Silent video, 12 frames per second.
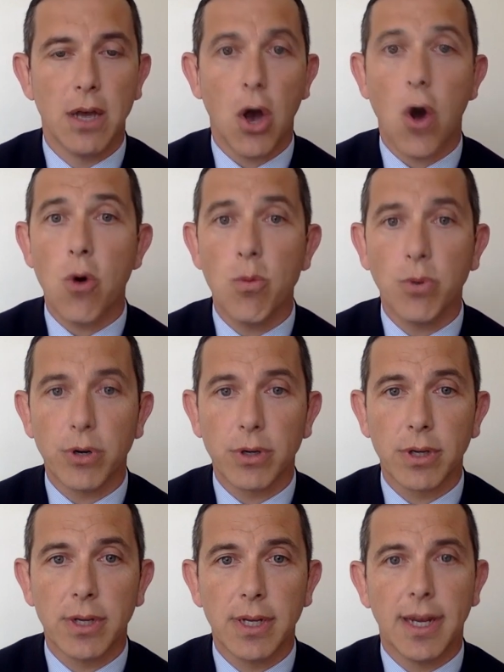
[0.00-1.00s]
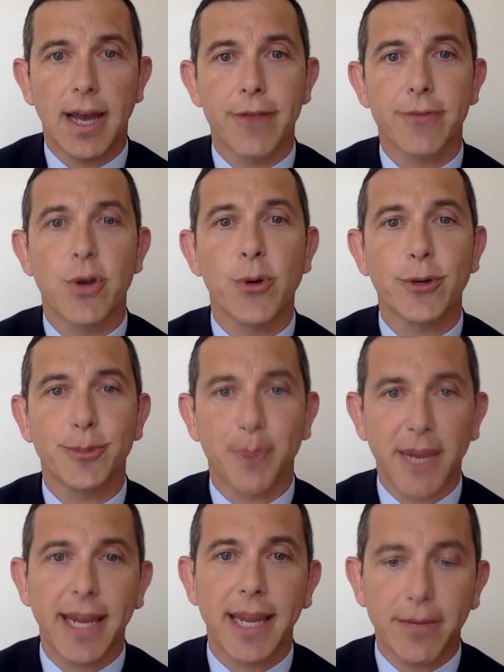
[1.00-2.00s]
homework, and of course,
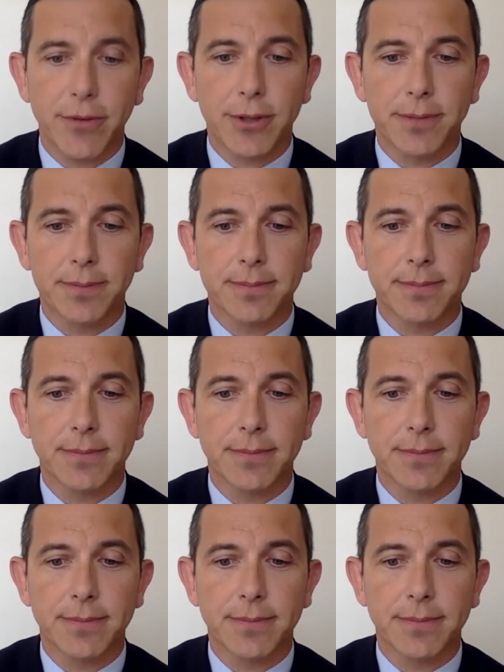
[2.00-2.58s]
behaviour.